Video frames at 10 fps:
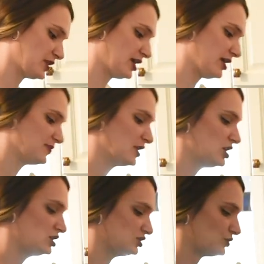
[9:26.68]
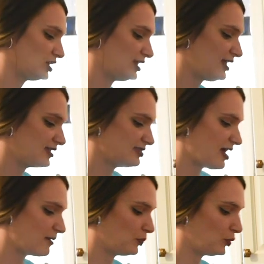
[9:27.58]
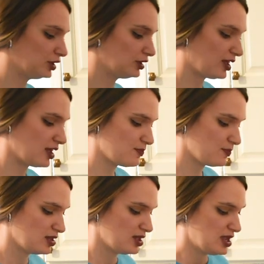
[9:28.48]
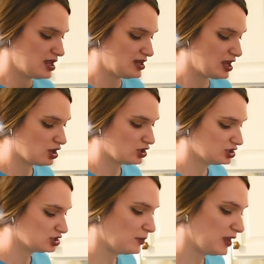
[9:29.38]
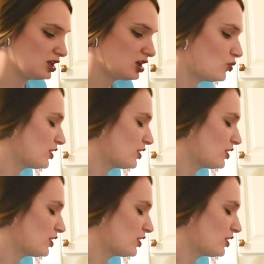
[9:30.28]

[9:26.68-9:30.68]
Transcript: Okay, so we're gonna let that boil up. Now, depending on